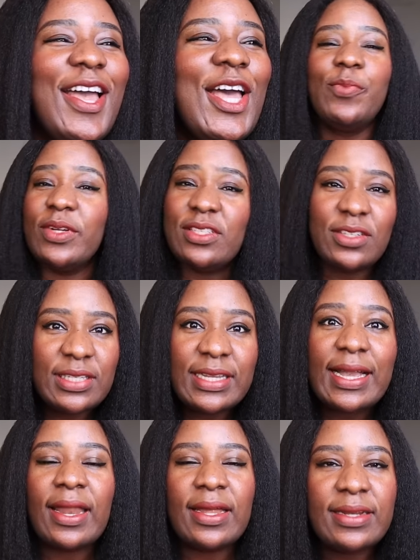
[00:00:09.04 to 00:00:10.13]
No, but seriously,
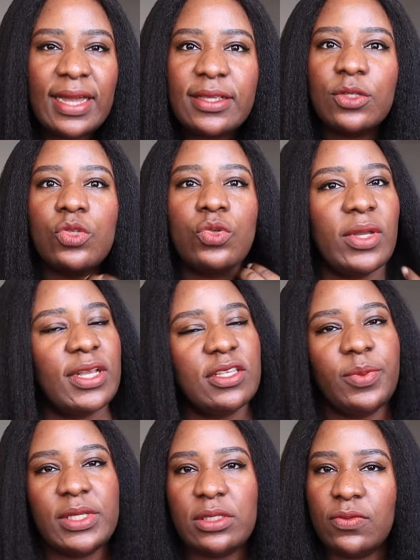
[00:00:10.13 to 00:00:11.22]
Canada is so
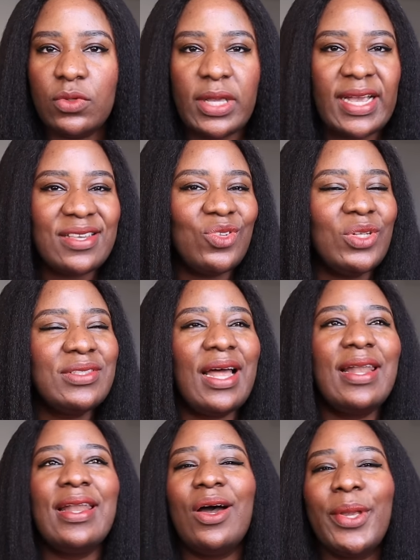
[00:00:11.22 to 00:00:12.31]
expensive. You guys, don't
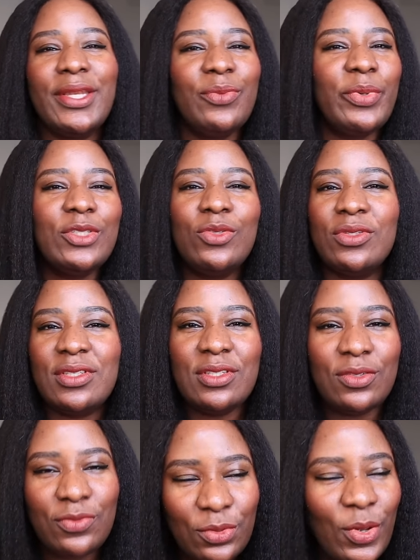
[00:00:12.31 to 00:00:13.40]
allow anybody to
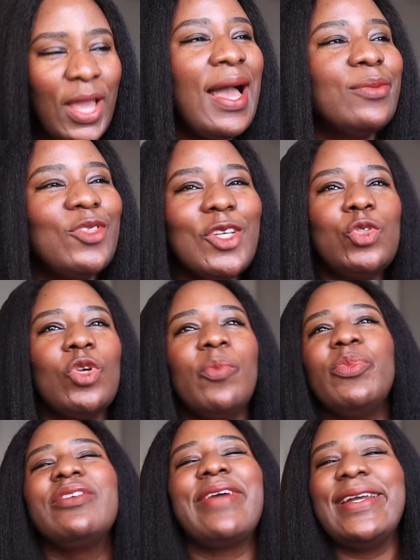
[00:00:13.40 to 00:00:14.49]
deceive you. I'm just
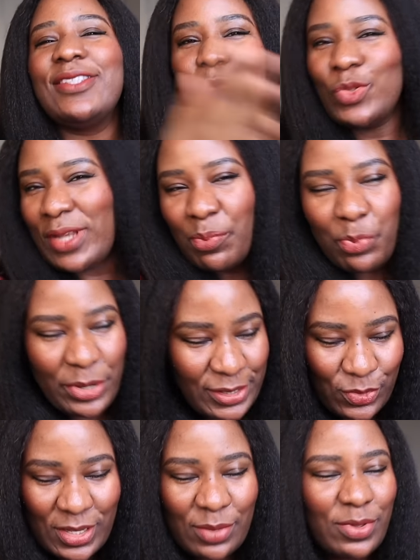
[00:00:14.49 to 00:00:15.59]
jumping right into that point,
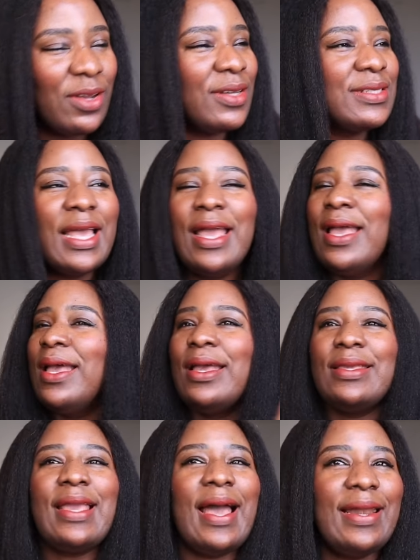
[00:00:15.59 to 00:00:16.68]
okay? Because,
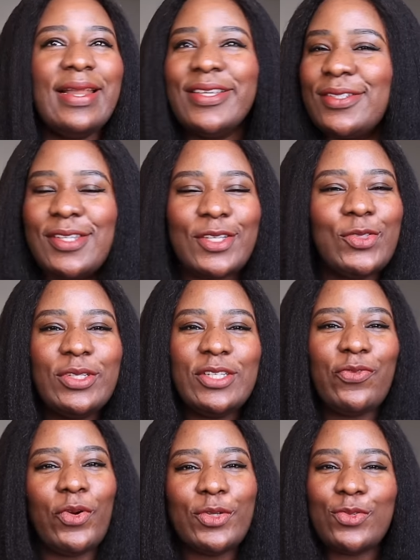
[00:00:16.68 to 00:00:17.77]
yeah, there's no need
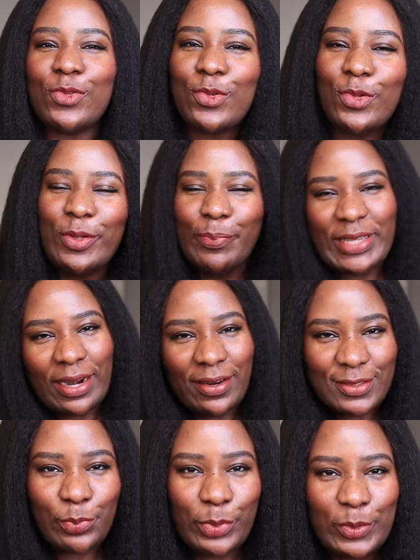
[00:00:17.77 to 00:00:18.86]
for us to beat
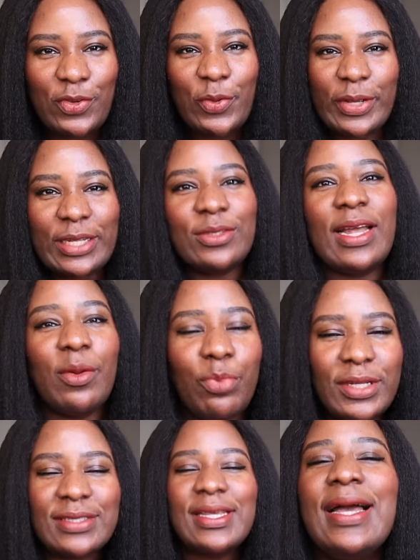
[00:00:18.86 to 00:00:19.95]
around the bush before we get to that
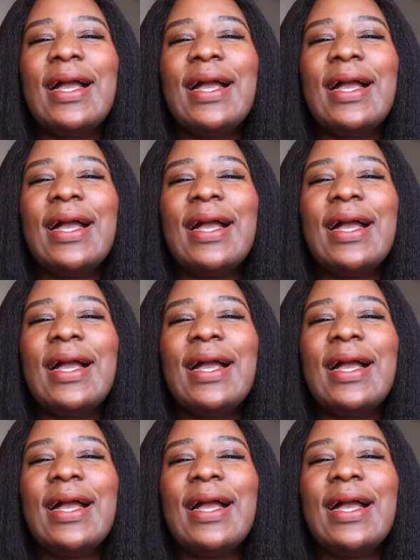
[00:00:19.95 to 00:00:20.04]
point.